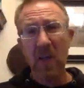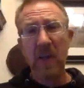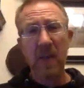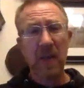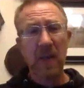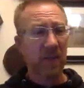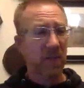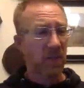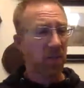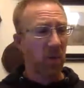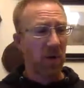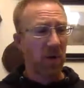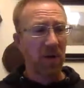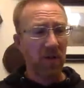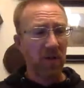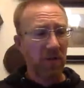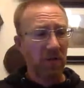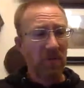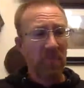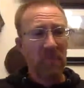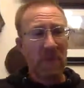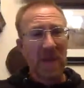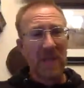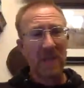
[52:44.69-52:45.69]
It's one of
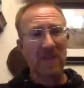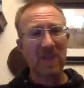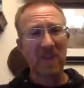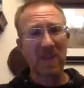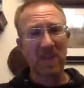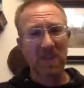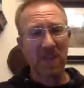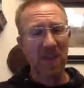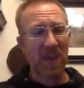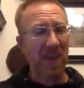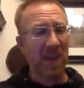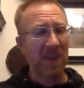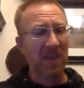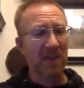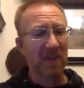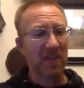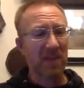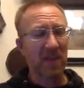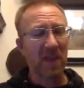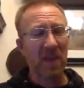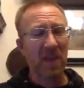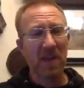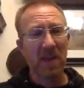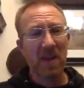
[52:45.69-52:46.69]
those basic things
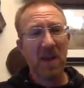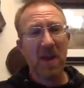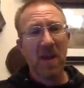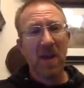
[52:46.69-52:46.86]
that